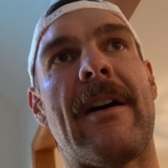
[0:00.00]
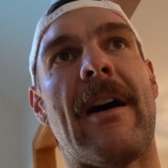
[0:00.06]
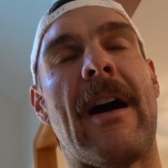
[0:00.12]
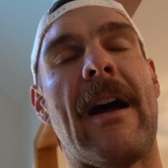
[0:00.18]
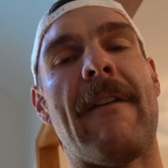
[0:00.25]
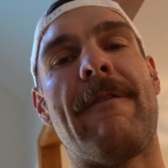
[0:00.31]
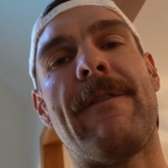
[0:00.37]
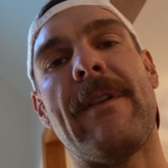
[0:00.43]

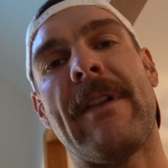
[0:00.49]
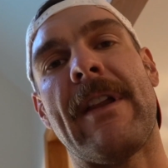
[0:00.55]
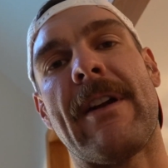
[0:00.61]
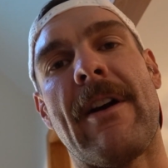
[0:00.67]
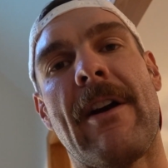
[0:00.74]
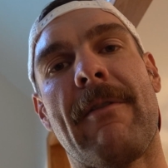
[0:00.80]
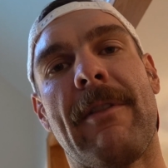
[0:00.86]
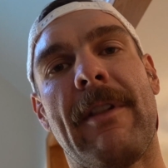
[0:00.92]
I feel like
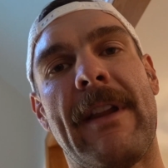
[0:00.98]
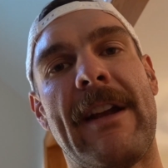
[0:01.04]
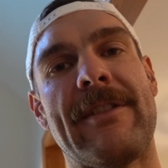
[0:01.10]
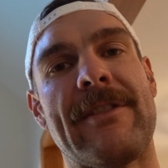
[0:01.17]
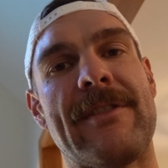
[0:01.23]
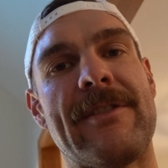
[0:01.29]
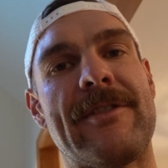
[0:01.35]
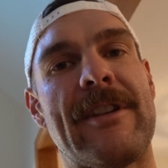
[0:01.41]
our
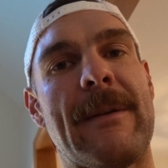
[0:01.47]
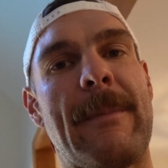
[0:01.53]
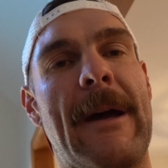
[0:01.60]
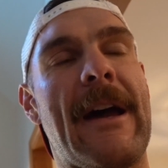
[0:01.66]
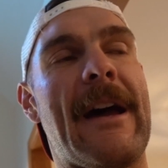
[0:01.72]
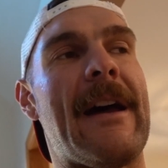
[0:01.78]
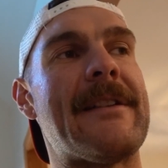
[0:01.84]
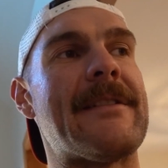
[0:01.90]
relationship
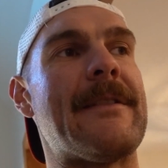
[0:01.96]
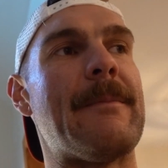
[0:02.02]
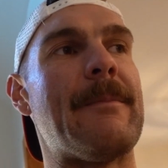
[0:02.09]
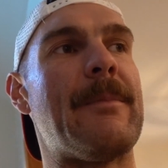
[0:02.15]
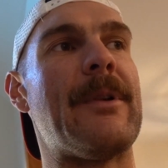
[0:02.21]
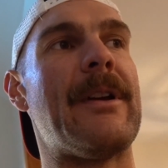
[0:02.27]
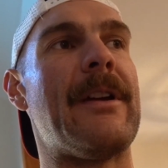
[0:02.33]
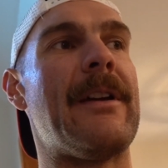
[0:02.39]

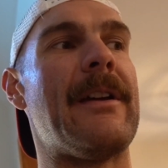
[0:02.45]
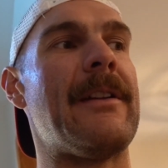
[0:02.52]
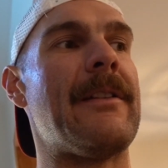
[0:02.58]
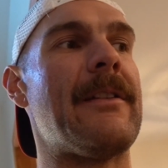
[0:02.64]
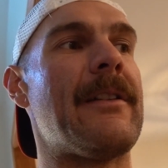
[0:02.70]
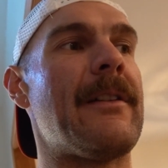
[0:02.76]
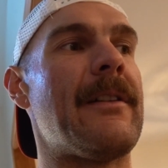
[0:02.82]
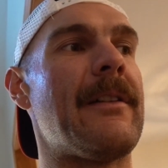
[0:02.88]
hasn't
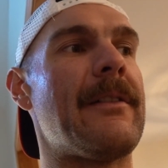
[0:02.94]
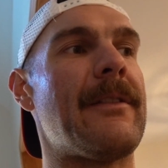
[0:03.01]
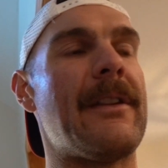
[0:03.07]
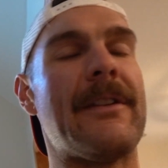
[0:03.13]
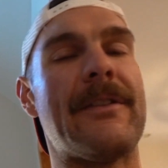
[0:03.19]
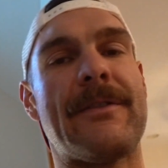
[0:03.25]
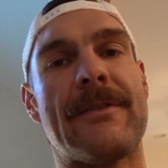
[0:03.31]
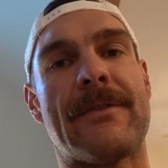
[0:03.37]
been
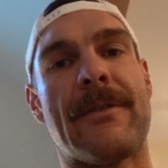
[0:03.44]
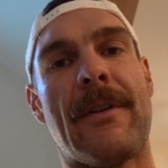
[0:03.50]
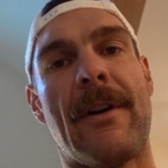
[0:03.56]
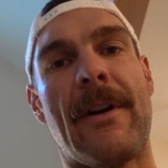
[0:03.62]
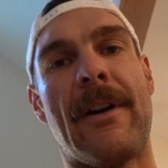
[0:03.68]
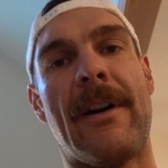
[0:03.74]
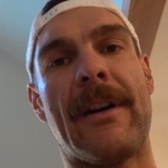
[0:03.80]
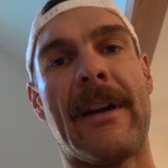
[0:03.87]
this
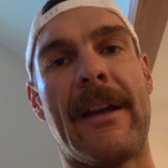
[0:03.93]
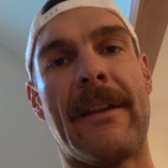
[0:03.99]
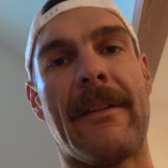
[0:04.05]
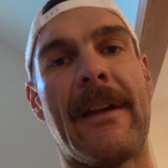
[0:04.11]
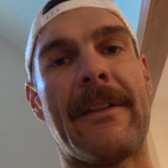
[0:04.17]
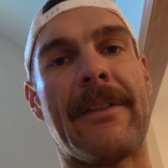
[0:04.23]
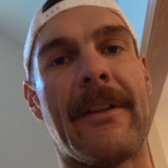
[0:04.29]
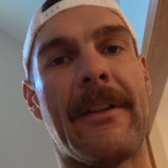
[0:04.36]
strong in
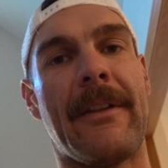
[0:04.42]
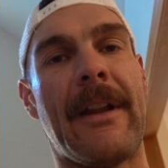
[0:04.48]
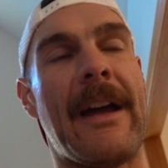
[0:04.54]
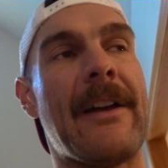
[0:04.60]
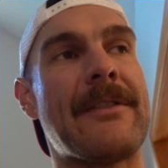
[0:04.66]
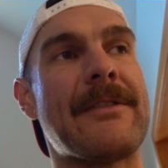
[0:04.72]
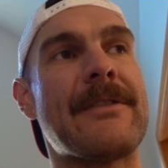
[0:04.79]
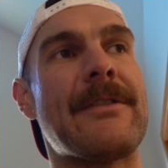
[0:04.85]
like the
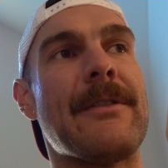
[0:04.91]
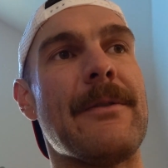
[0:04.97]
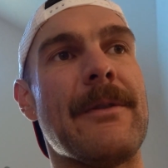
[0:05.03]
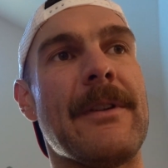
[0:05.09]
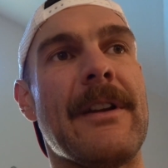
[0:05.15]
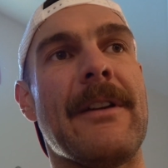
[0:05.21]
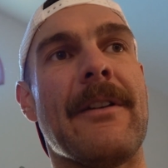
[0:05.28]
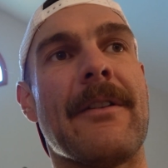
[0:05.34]
last 2
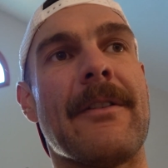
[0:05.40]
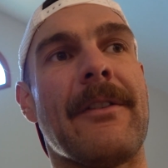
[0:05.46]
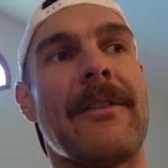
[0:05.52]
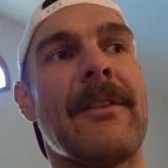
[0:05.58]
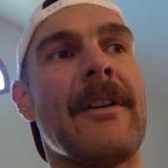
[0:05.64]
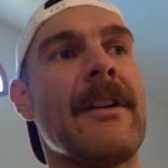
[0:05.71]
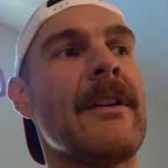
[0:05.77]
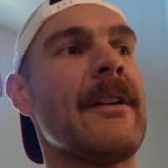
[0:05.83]

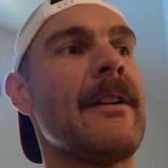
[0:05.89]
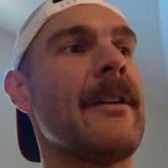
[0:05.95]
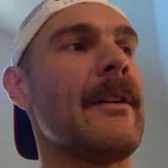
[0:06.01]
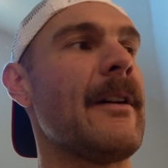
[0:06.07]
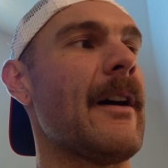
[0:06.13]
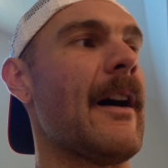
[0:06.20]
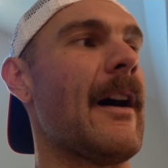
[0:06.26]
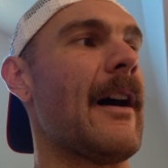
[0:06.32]
years.
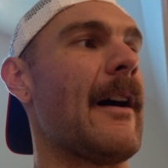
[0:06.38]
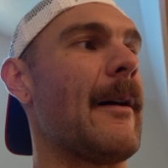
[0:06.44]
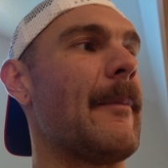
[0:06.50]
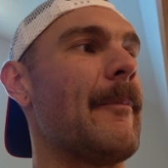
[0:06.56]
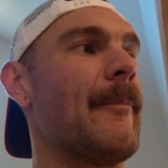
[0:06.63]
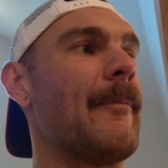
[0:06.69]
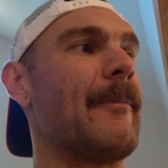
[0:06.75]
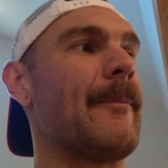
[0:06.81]

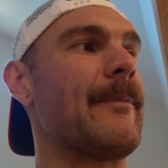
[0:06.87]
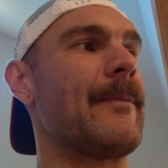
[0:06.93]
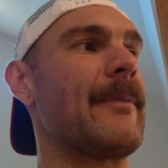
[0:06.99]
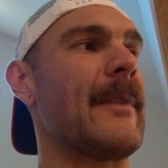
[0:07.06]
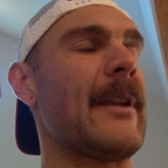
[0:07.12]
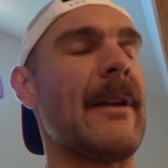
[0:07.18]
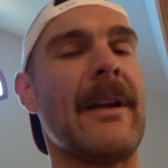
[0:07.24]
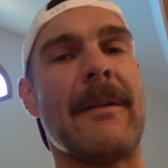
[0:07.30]
And
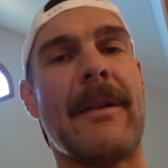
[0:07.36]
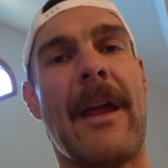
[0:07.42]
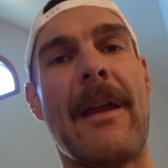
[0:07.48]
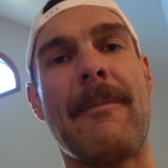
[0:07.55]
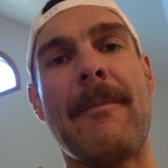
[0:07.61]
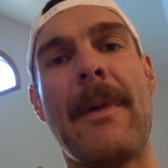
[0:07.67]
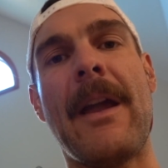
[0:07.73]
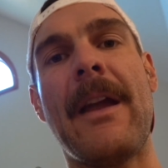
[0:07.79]

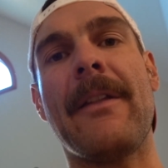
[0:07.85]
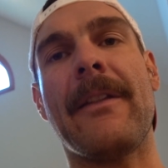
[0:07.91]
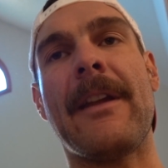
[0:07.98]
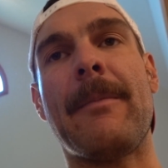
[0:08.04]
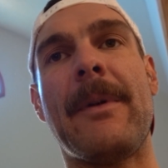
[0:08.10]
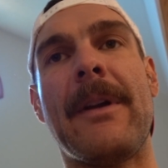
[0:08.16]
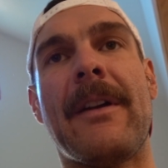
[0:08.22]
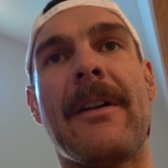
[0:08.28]
mainly
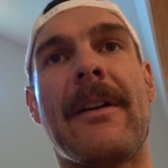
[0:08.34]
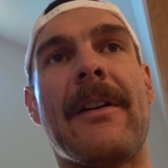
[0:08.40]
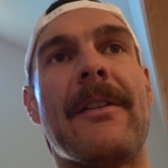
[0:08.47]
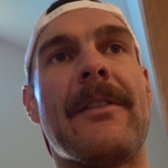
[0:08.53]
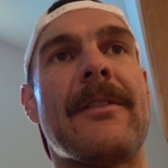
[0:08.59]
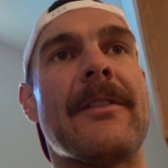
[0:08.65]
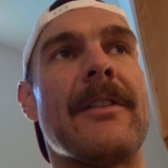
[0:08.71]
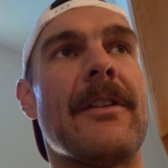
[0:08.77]

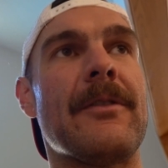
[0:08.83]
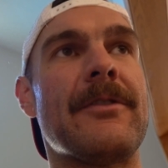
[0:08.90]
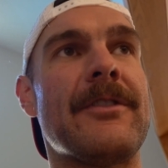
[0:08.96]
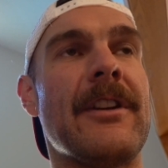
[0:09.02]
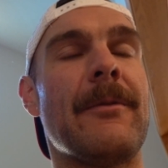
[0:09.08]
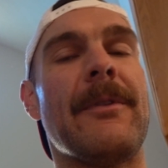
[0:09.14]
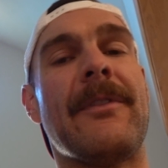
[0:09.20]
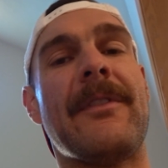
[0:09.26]
because, you know,
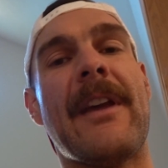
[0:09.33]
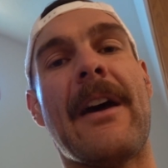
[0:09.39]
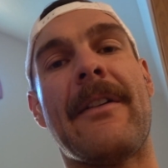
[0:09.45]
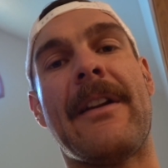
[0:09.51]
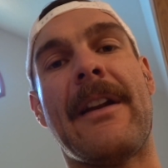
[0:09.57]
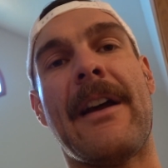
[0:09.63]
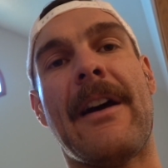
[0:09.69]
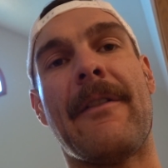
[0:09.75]
she was down
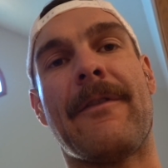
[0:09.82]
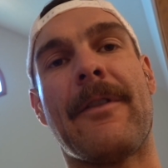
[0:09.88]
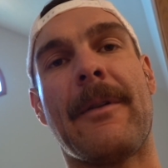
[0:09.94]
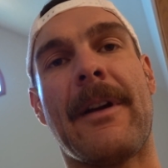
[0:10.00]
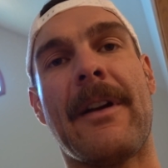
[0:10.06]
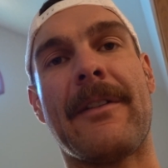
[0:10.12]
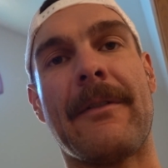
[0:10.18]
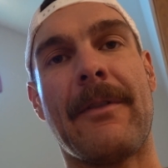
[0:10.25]
and out
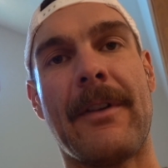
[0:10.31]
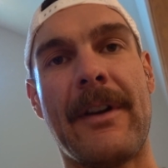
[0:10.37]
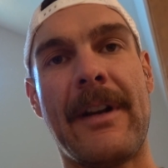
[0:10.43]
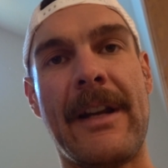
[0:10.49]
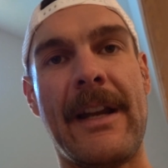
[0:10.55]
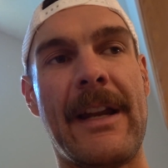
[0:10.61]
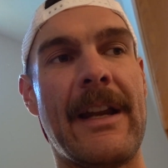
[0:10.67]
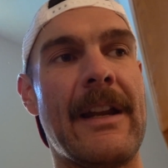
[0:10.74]
because of her
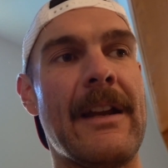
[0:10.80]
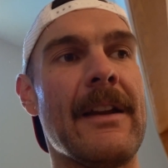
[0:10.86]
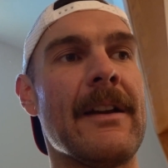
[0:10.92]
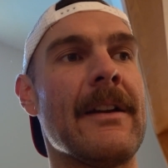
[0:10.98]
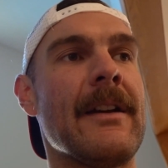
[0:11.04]
knee.